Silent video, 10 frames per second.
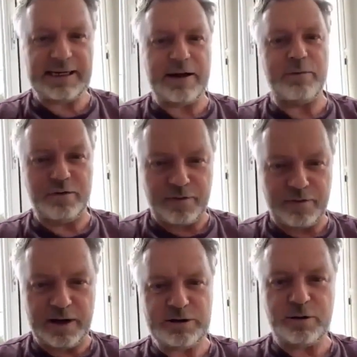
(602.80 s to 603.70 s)
I will
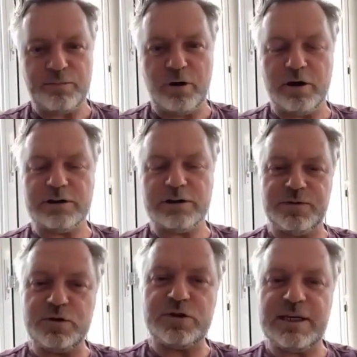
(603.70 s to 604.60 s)
find you the products. If
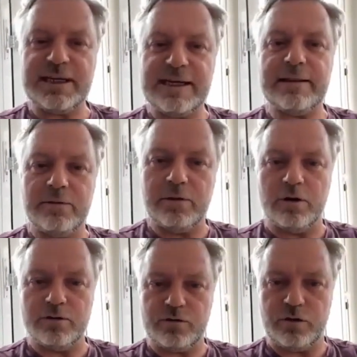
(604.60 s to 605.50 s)
you stick in there
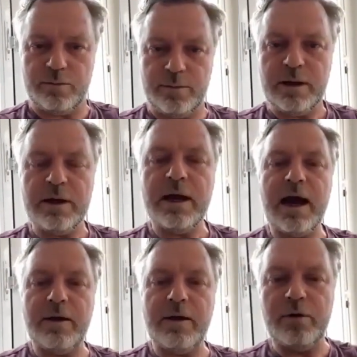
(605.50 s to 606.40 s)
long term,
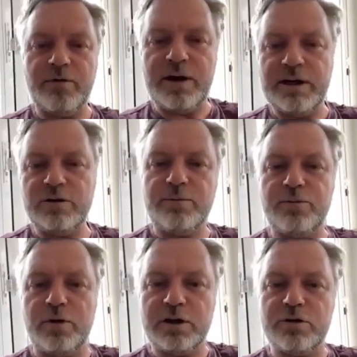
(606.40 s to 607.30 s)
I will find you the
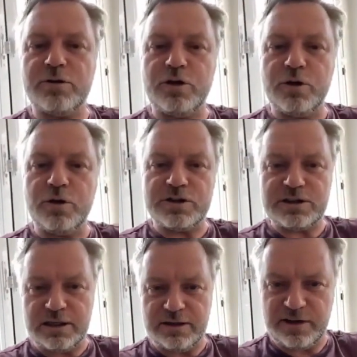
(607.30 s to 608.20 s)
product so that you can
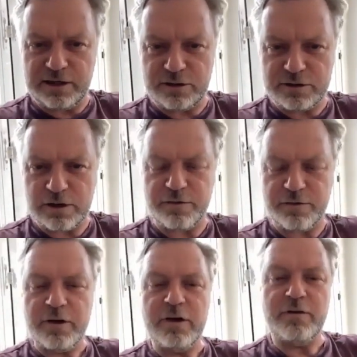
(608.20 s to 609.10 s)
sell and take yourself
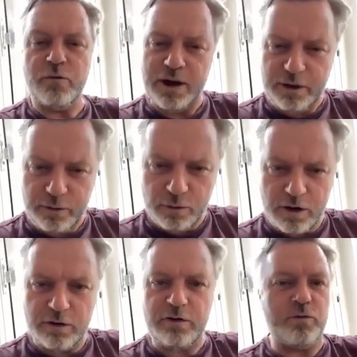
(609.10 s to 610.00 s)
from where you
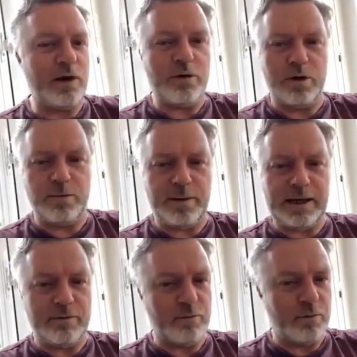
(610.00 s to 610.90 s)
are to where you want to
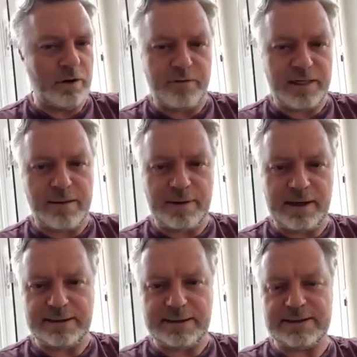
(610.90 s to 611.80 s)
be, wherever that
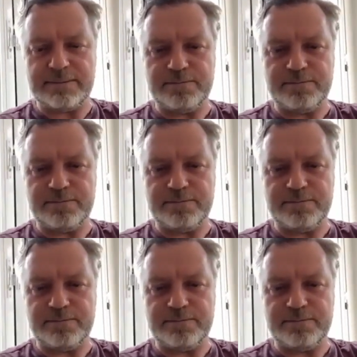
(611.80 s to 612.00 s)
means.